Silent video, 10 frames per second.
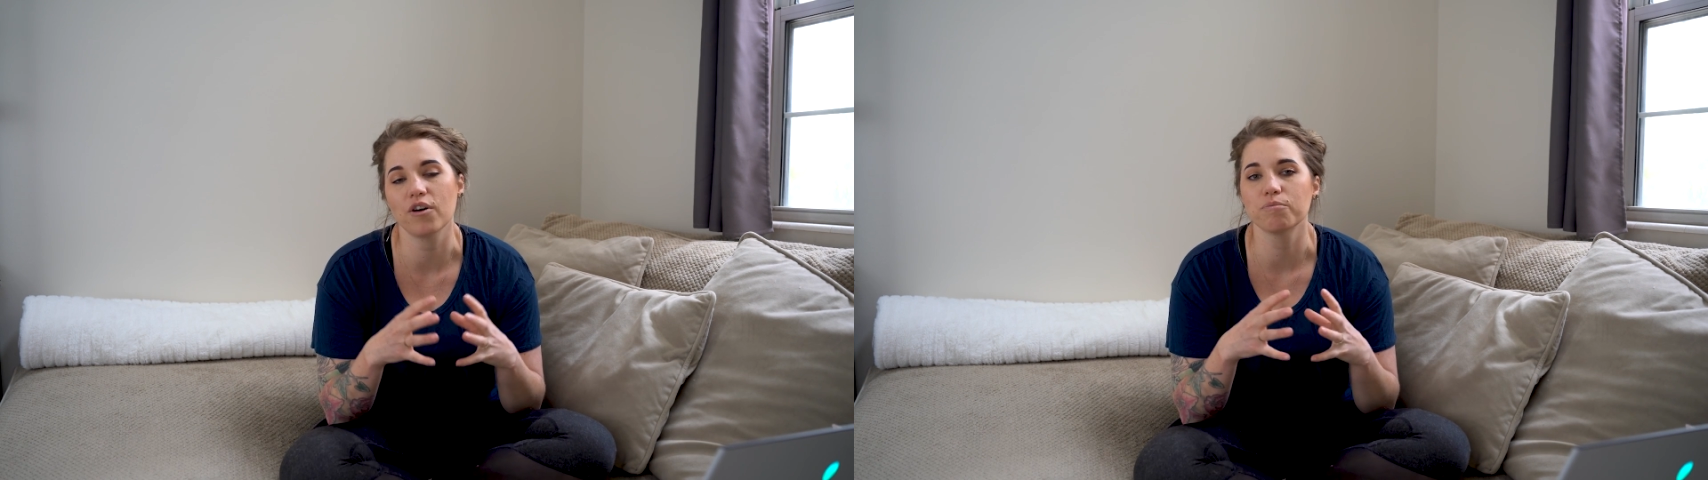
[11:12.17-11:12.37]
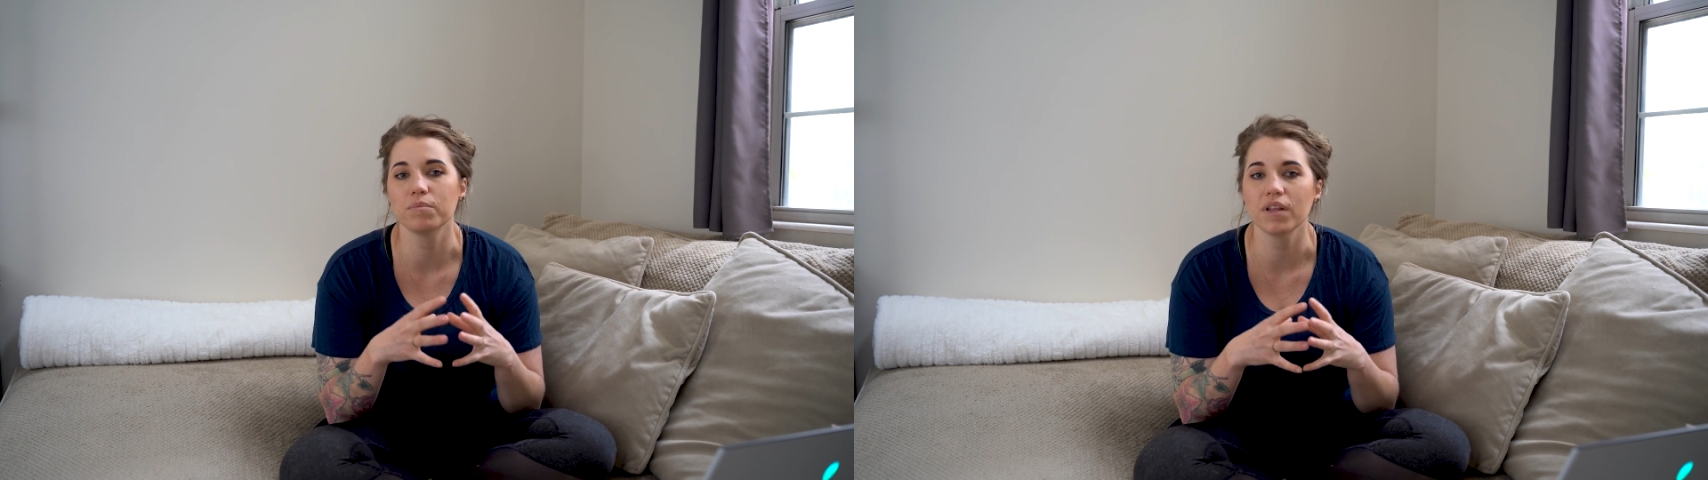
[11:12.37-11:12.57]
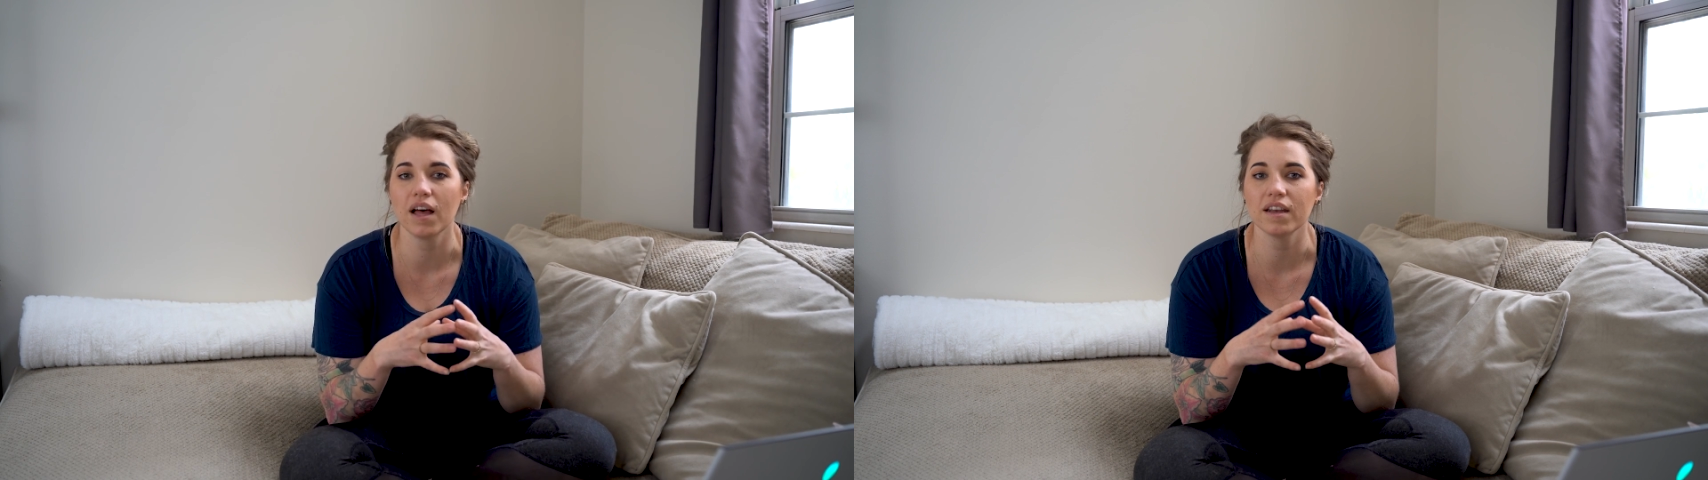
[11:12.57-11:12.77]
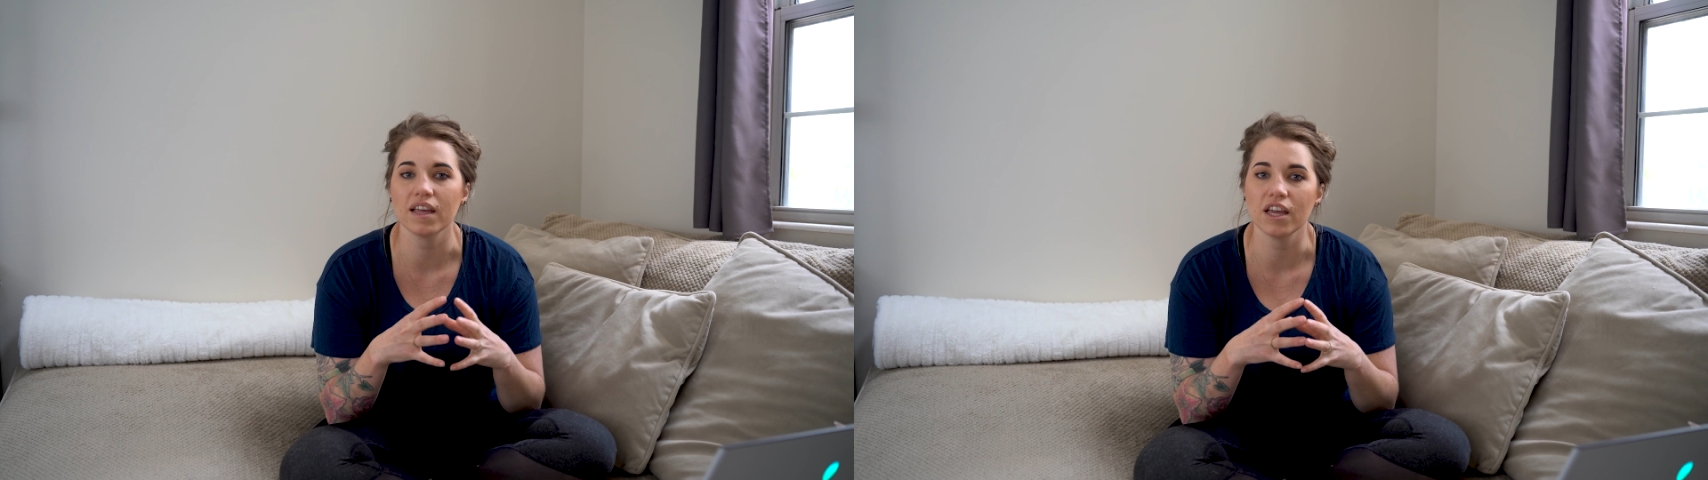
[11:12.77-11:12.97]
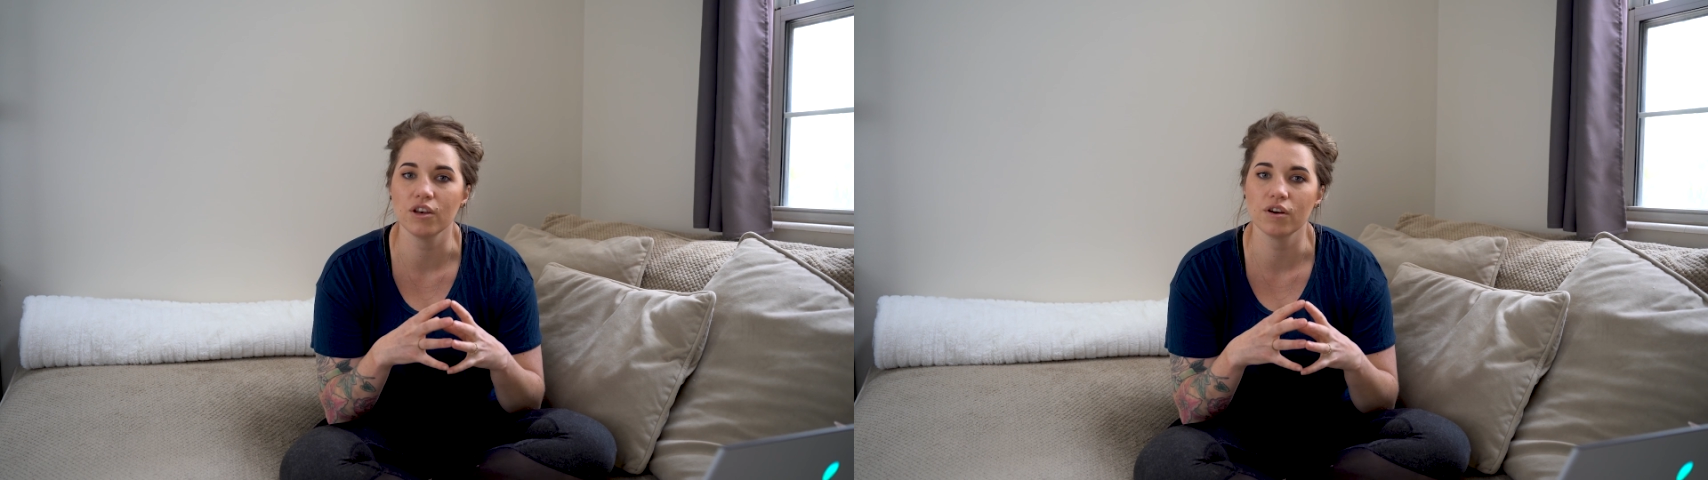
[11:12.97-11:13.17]
of blood
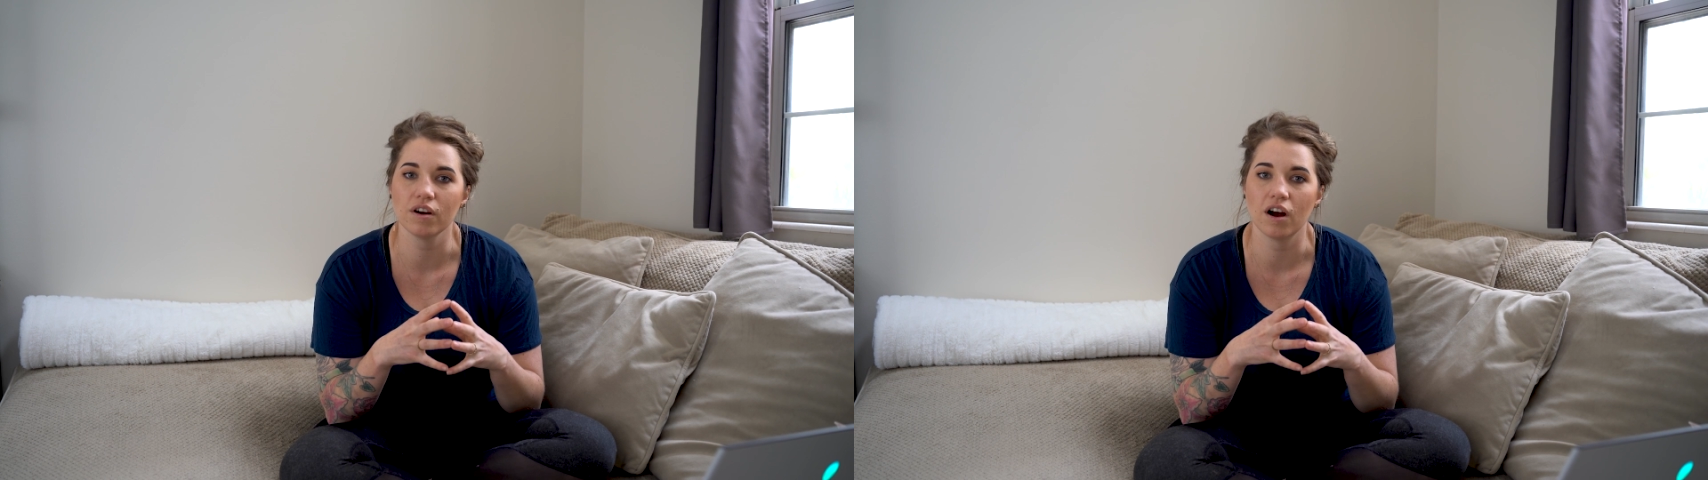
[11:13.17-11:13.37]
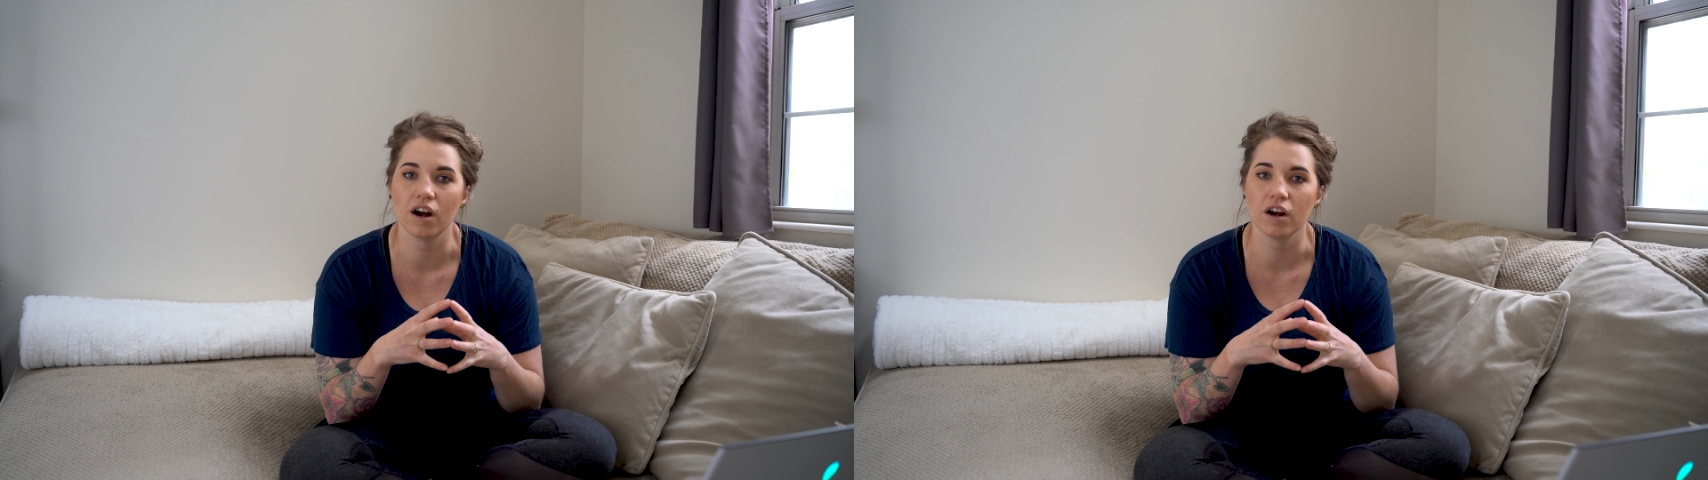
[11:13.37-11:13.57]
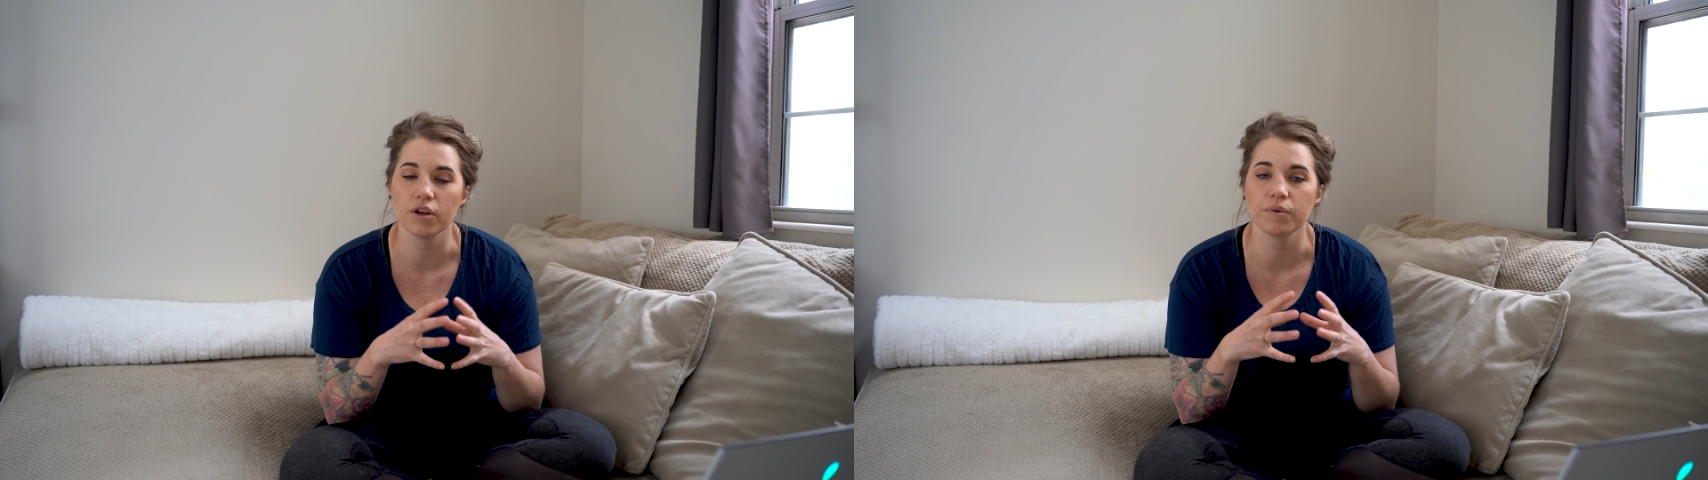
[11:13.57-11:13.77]
in your heart,